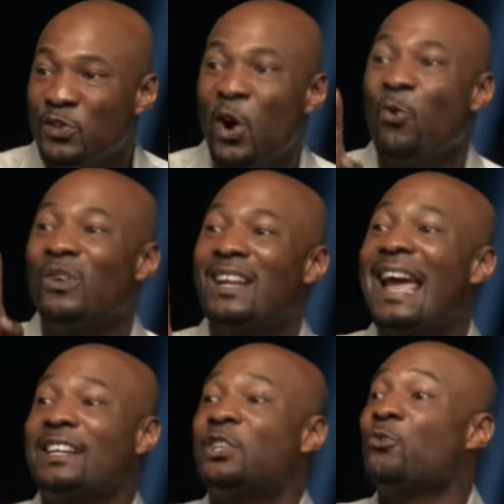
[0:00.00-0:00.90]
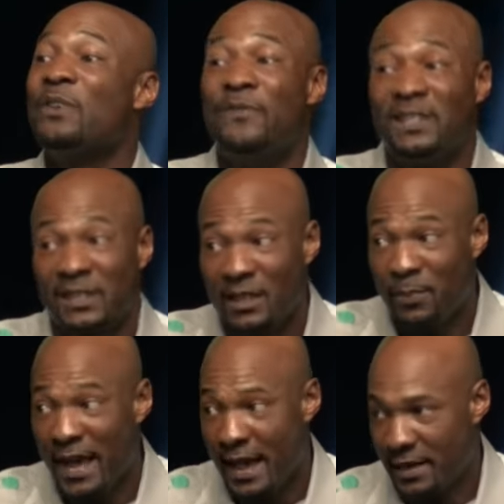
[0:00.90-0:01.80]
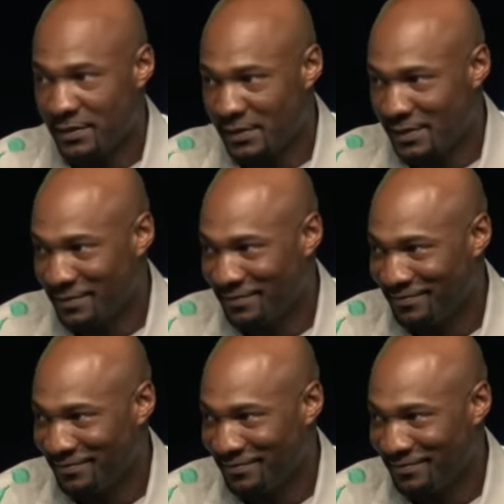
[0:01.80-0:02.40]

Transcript: don't like to revisit the past.